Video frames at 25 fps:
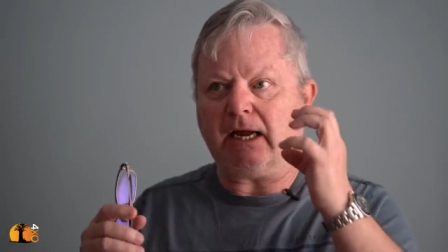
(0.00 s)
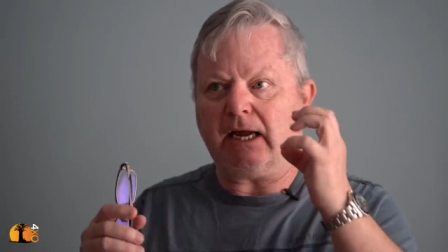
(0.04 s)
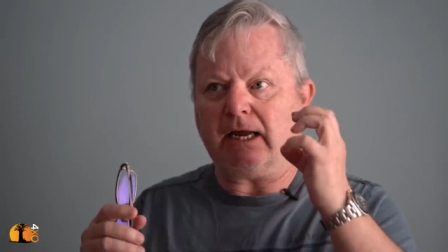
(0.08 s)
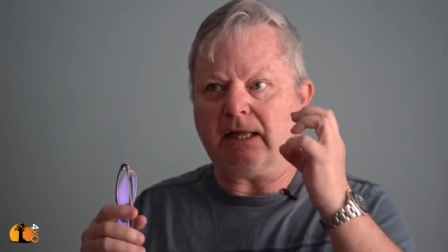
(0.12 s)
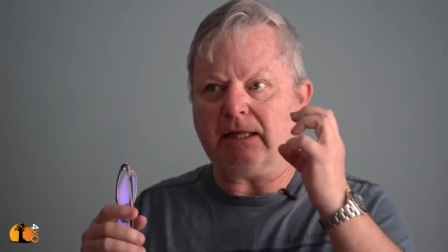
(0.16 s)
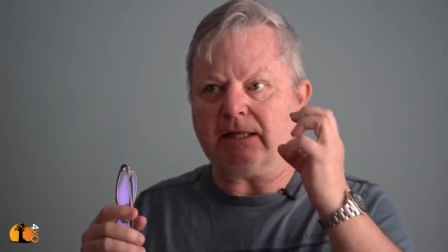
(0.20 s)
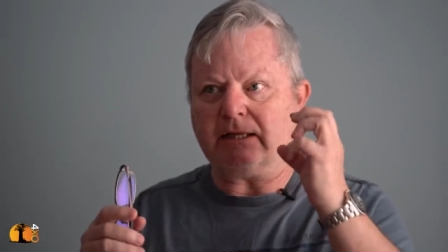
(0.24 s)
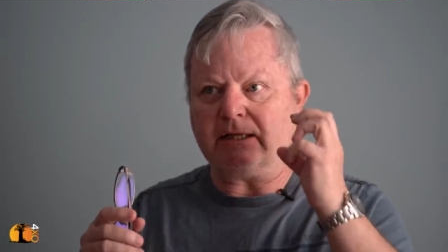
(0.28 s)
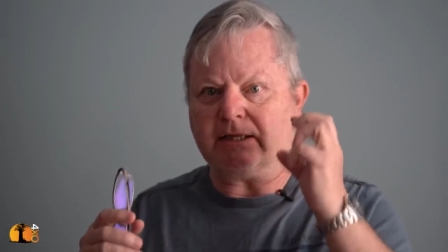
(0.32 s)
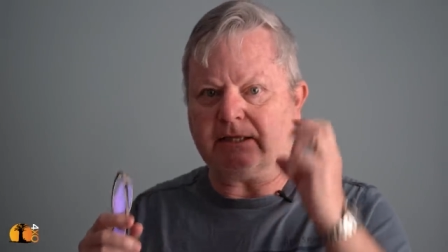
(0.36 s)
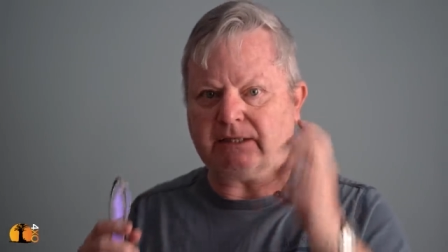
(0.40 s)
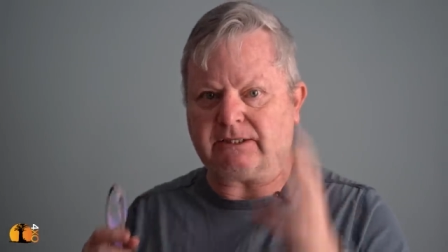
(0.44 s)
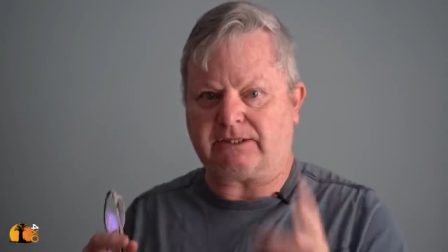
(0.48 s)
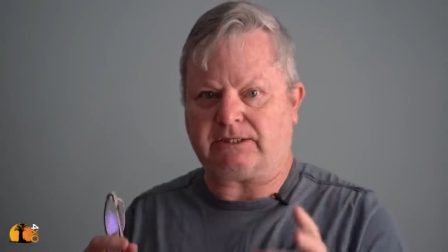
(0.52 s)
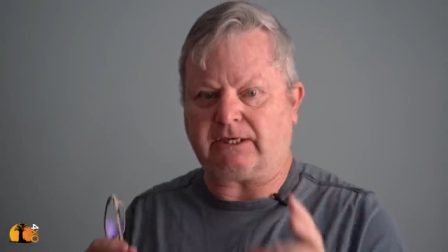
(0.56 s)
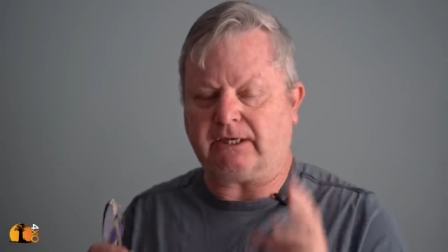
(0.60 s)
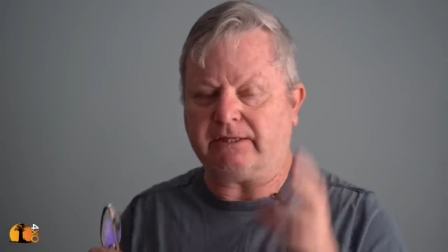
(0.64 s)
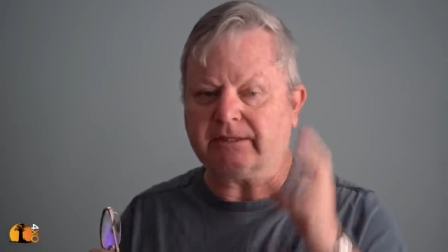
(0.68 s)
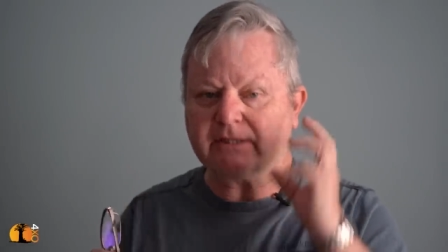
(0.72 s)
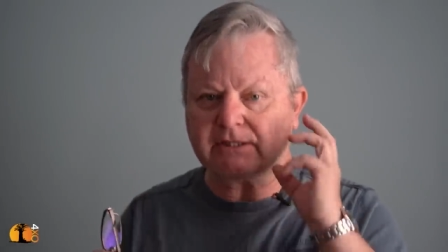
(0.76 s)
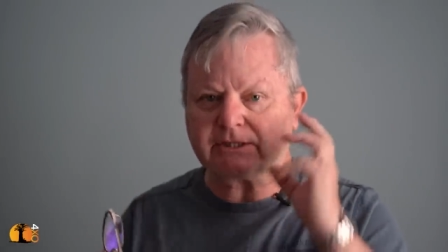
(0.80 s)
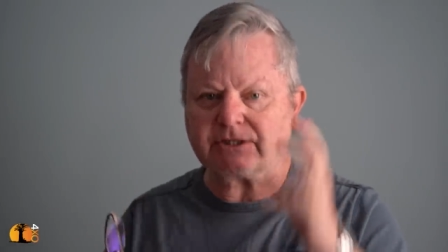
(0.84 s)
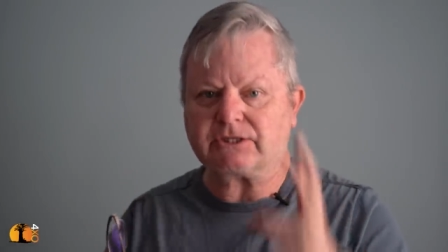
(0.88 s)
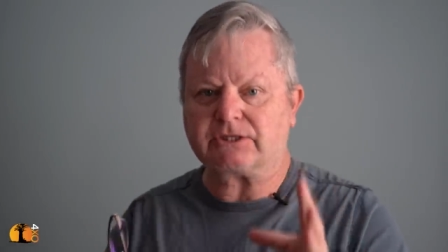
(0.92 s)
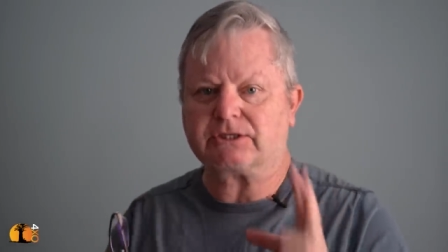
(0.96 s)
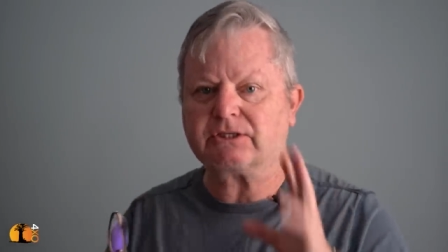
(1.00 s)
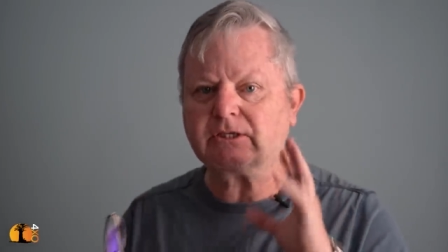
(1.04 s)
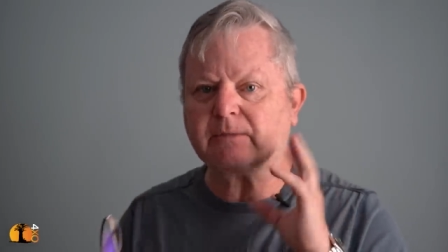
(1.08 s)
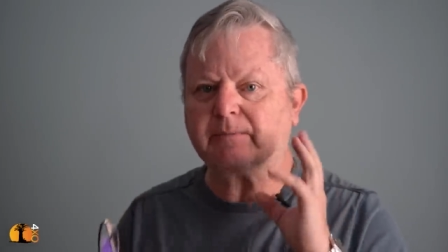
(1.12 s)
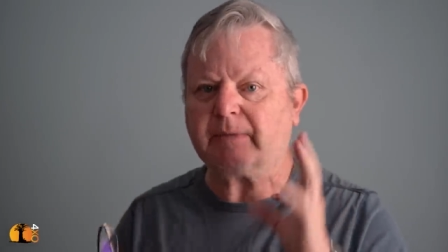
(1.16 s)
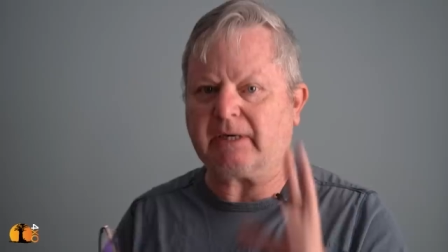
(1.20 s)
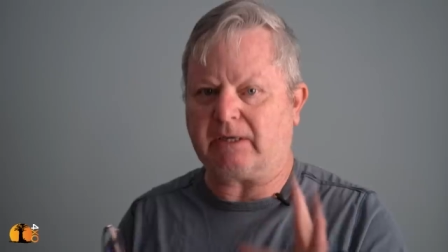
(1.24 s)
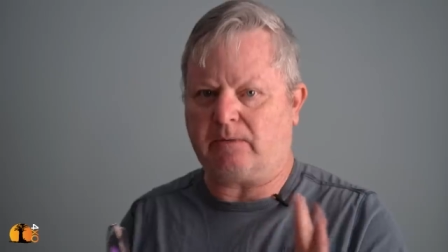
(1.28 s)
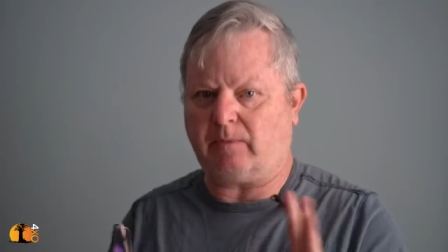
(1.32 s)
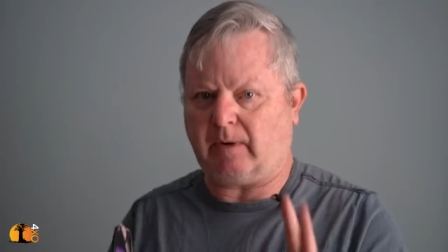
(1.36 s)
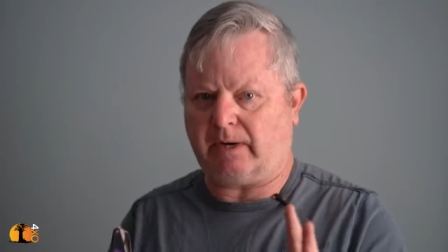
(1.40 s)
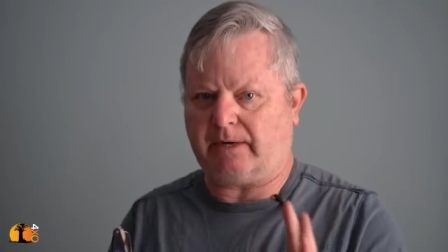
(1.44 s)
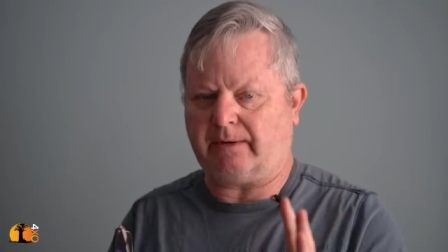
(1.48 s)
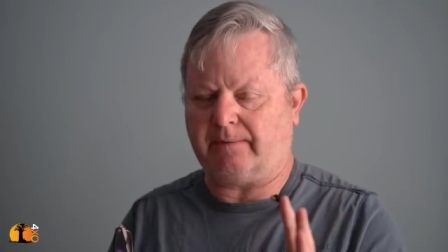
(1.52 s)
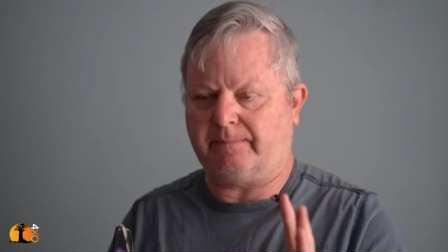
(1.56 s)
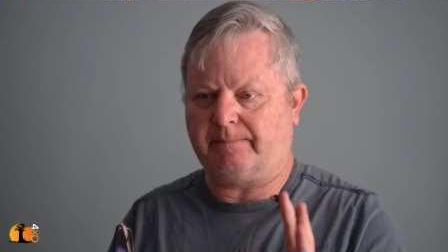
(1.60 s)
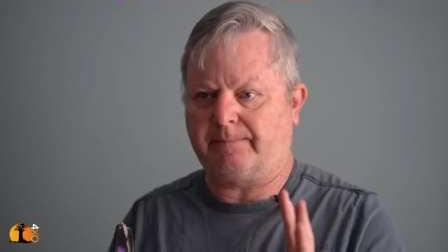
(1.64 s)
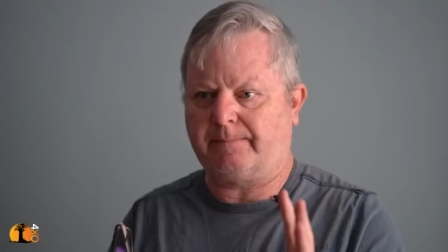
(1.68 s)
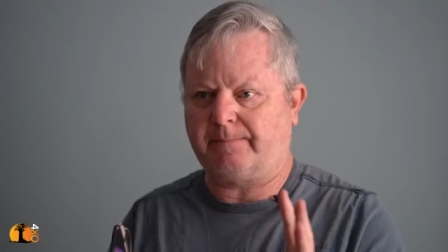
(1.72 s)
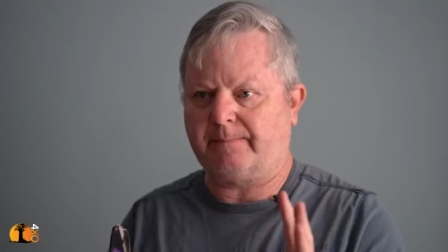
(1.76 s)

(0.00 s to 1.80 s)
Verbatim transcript: this, and this is the big one.